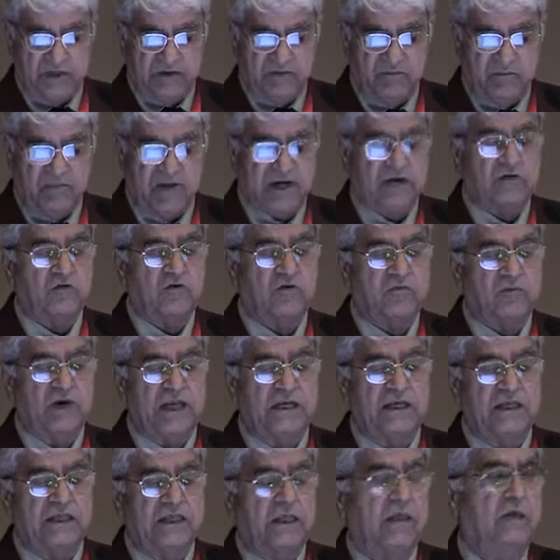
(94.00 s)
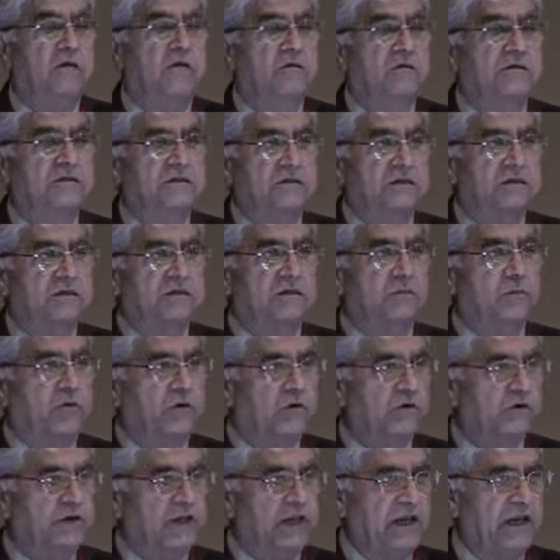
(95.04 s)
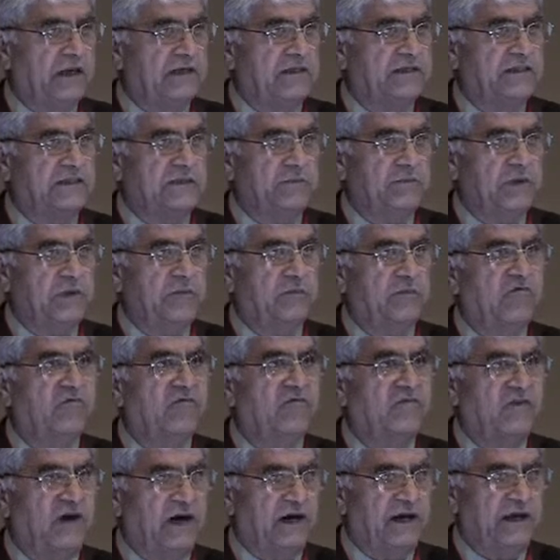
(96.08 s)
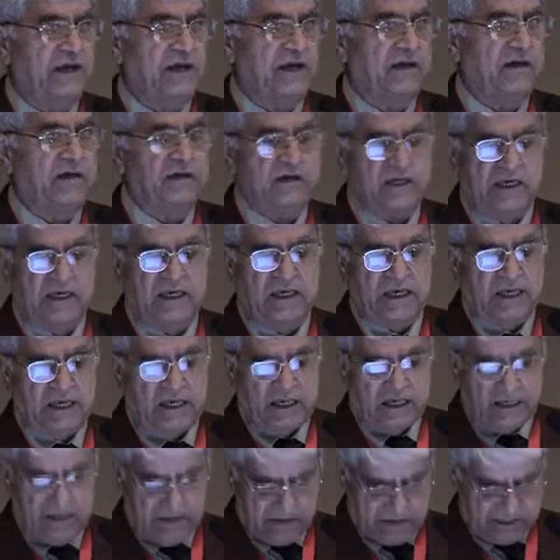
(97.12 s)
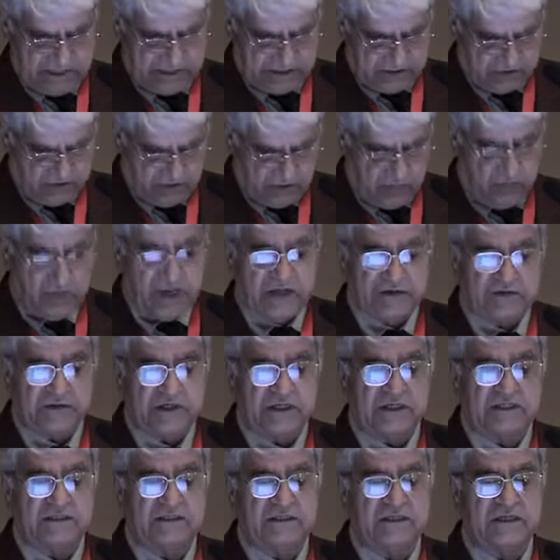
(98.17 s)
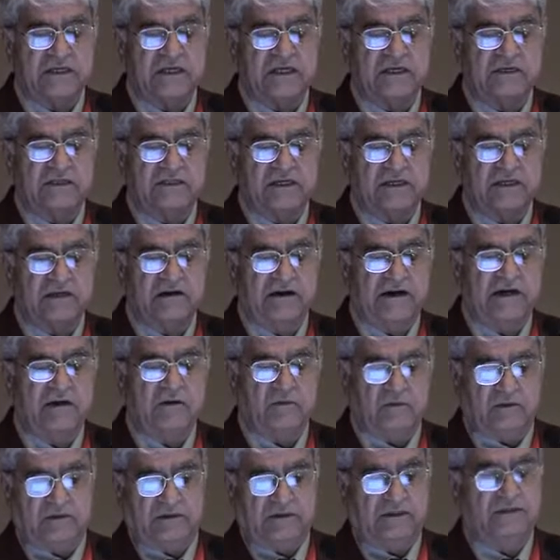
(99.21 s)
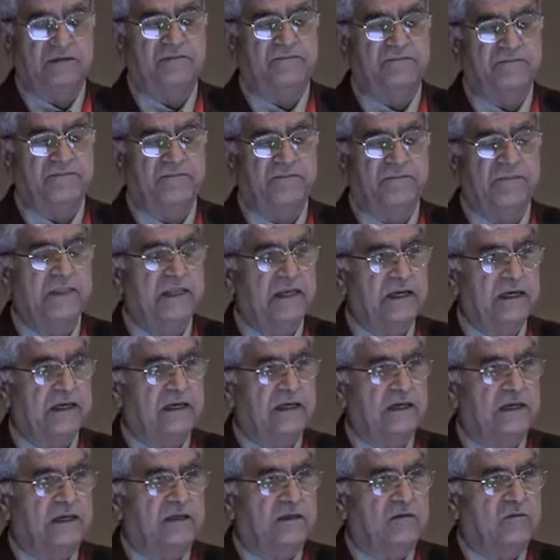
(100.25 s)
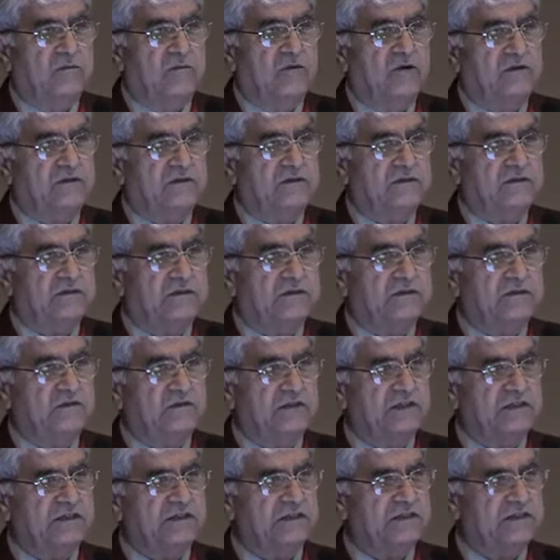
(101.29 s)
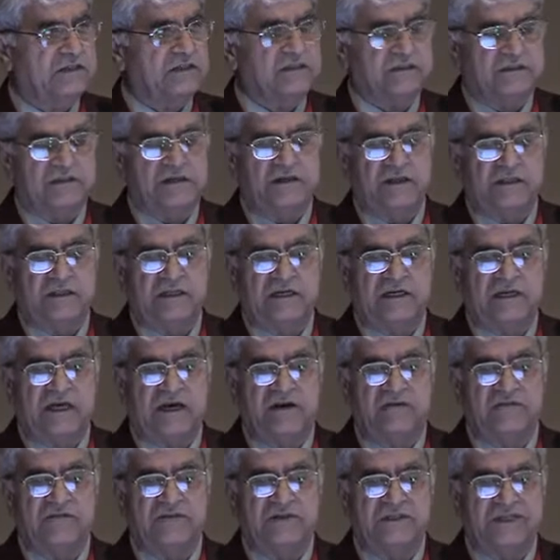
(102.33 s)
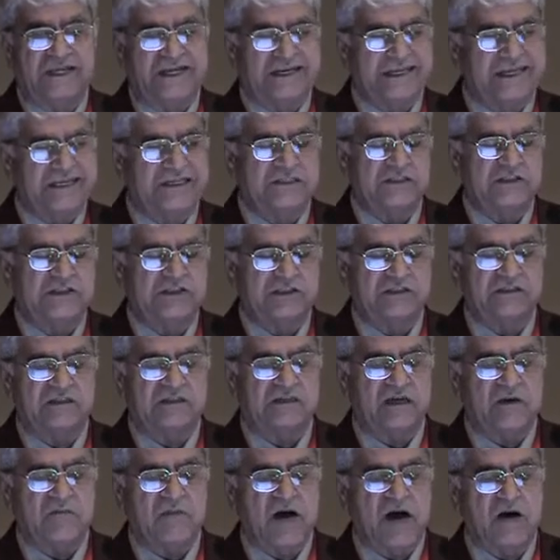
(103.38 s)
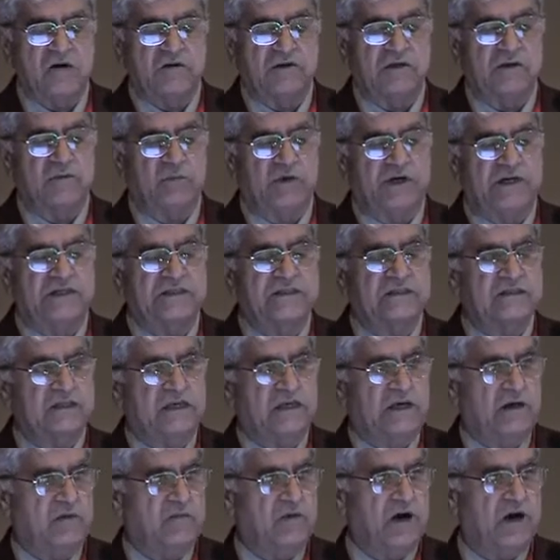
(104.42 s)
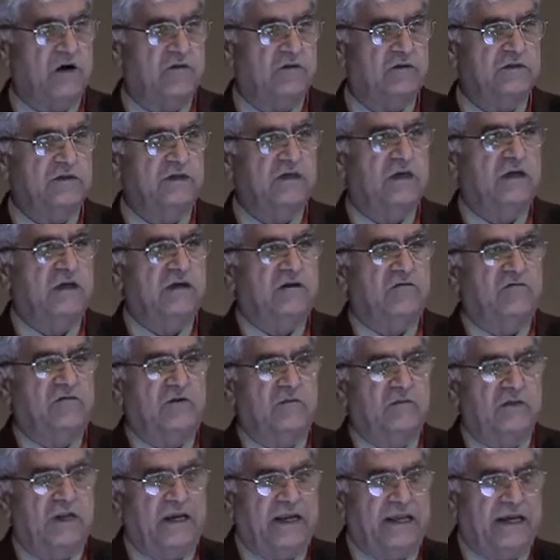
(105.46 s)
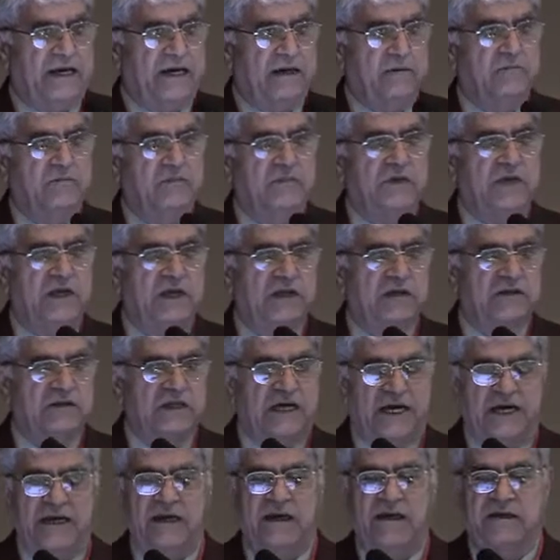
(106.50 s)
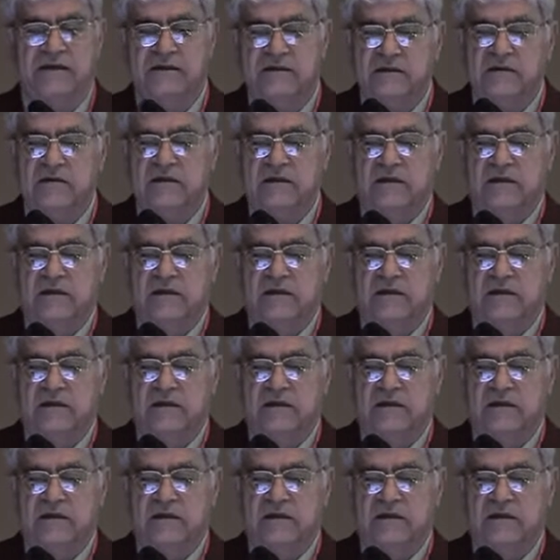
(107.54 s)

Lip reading: macromolecules or the proteins people find in the stone matrix is incredible. The recent study that it has just come out in press, came out from the lab in Thailand,